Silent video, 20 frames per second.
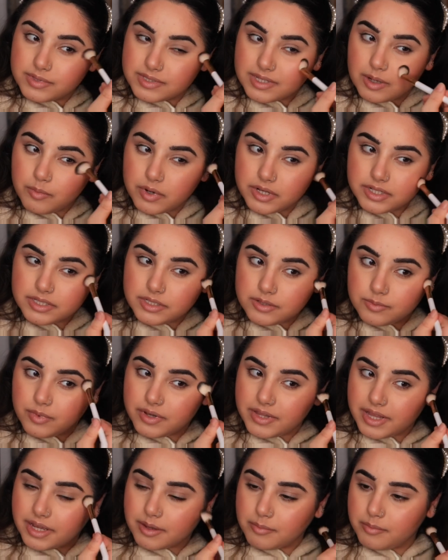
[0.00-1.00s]
someone did
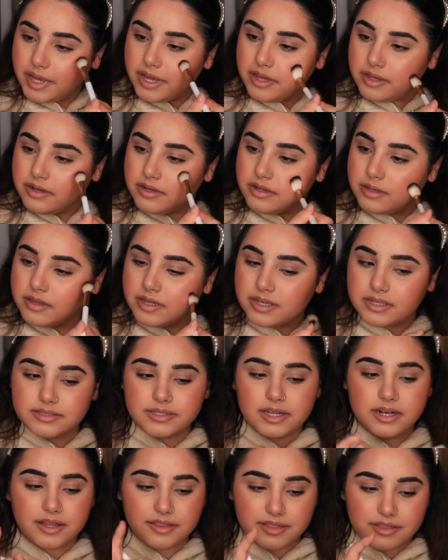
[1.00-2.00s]
where they compared these,
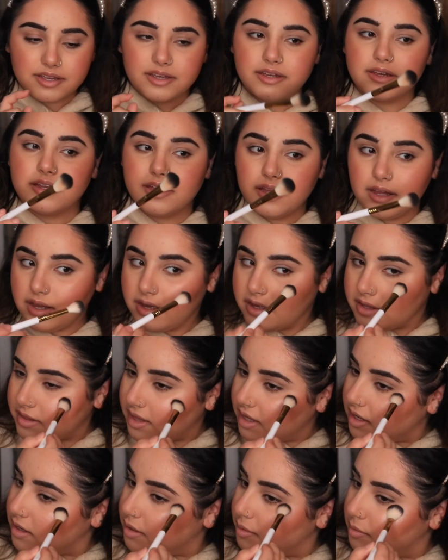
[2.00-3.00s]
and I think
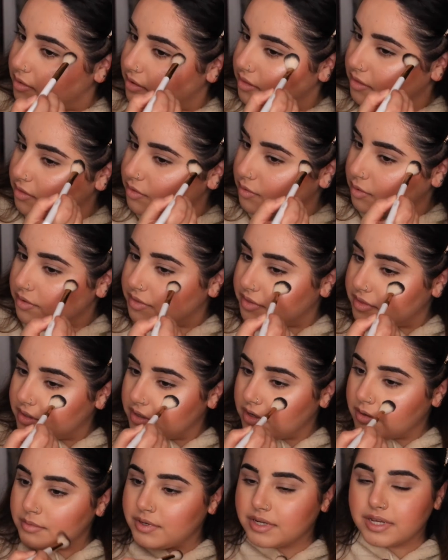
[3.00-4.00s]
they thought
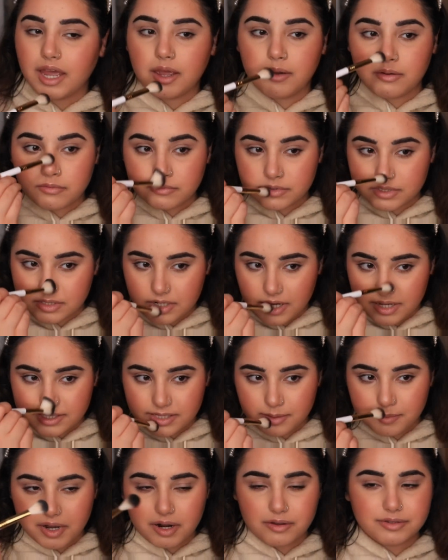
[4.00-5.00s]
the Urban Decay one was
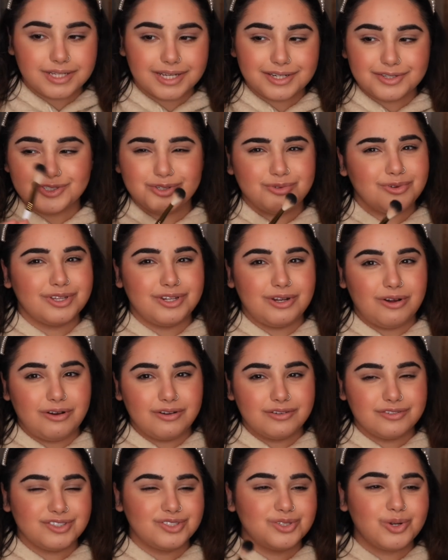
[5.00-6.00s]
nicer, but I was like, surely
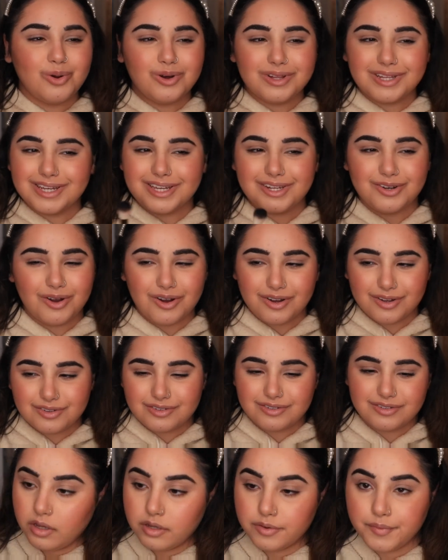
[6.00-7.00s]
not, surely not.
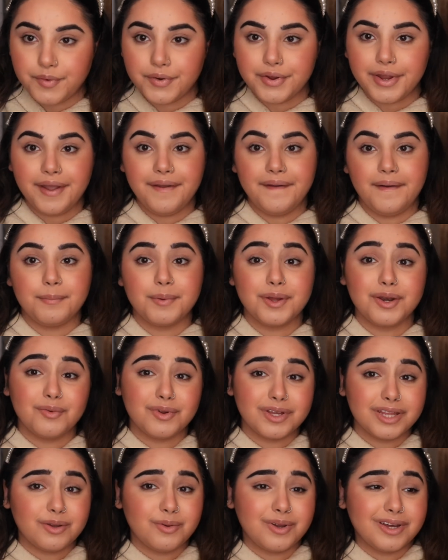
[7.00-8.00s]
Okay, I'm gonna
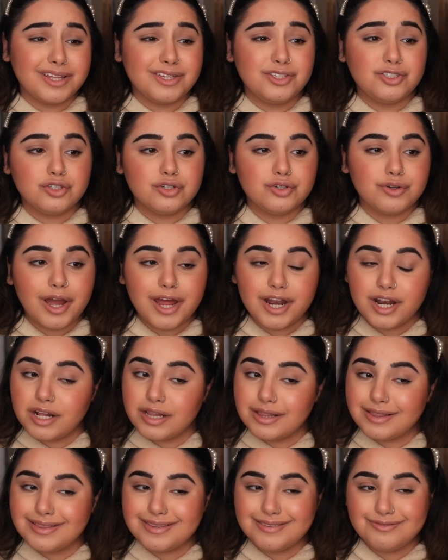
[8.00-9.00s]
really quickly do a
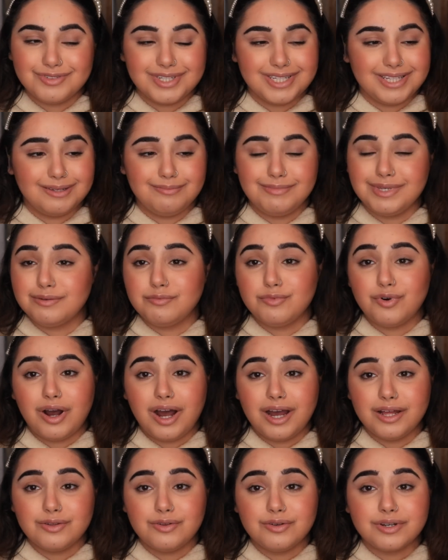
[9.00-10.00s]
really minimal
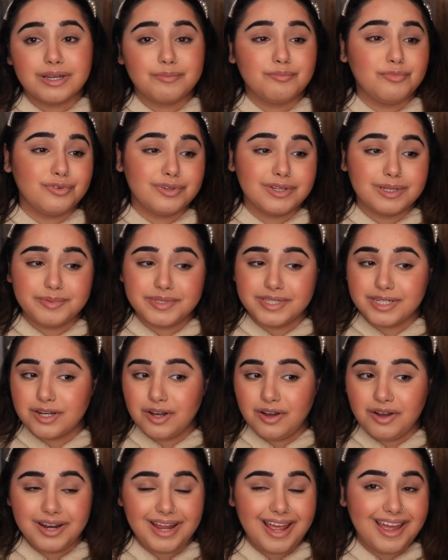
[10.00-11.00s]
eye look and put lipstick
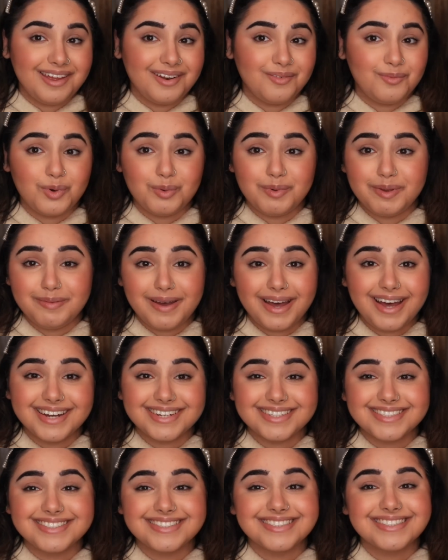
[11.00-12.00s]
on, and we'll be
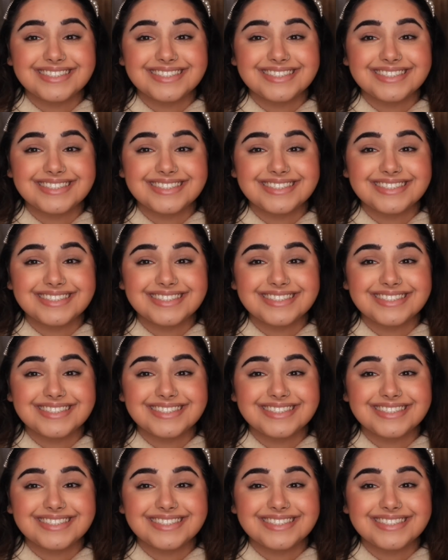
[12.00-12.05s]
back.